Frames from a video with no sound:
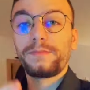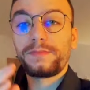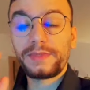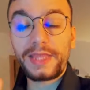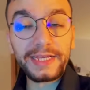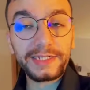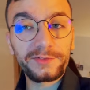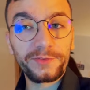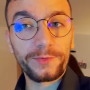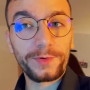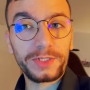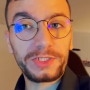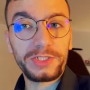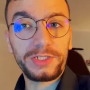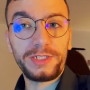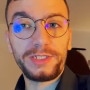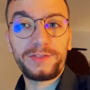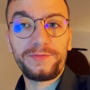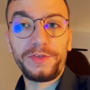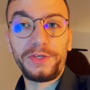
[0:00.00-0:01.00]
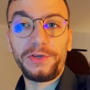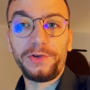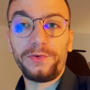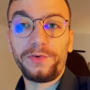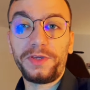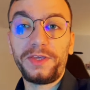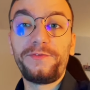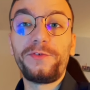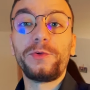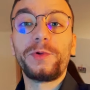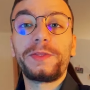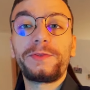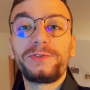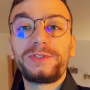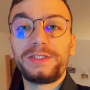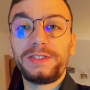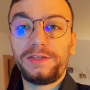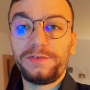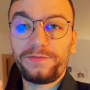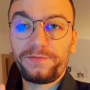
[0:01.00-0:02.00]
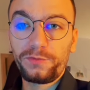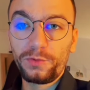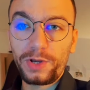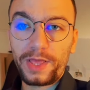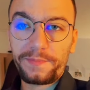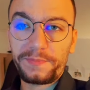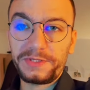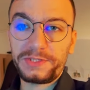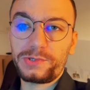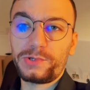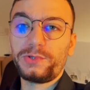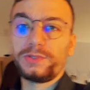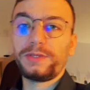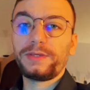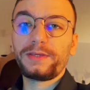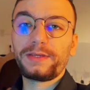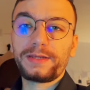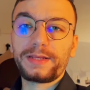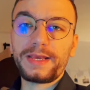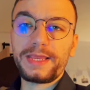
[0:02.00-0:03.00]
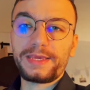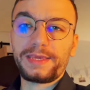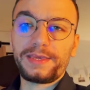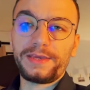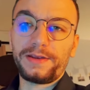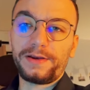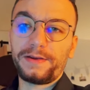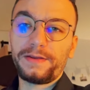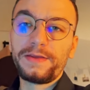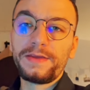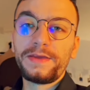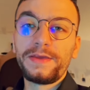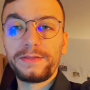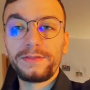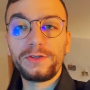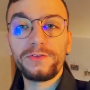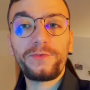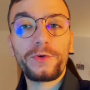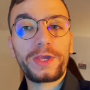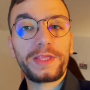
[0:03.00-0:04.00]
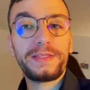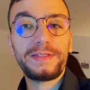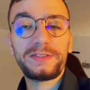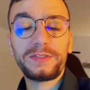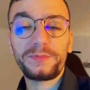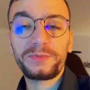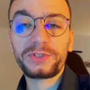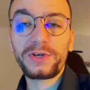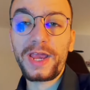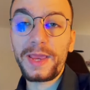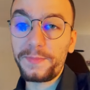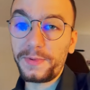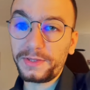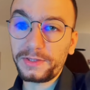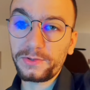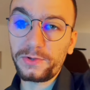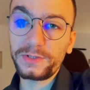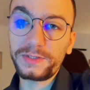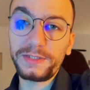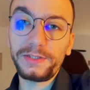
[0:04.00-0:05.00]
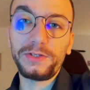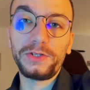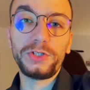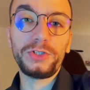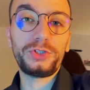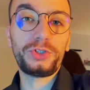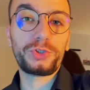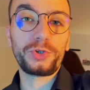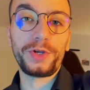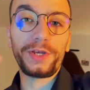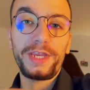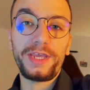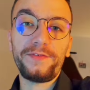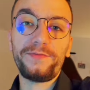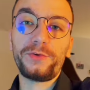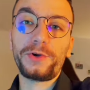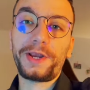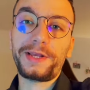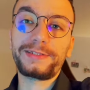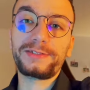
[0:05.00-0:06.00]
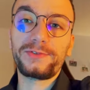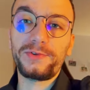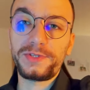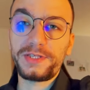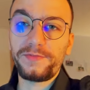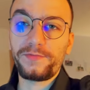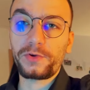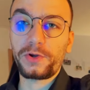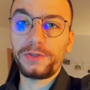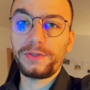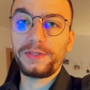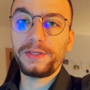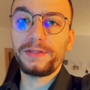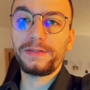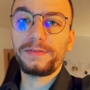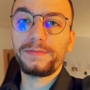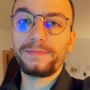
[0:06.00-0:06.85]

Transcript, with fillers: Thanks for watching this video. If you want to see the full episode, click here. Don't forget to subscribe and consider joining for exclusive content.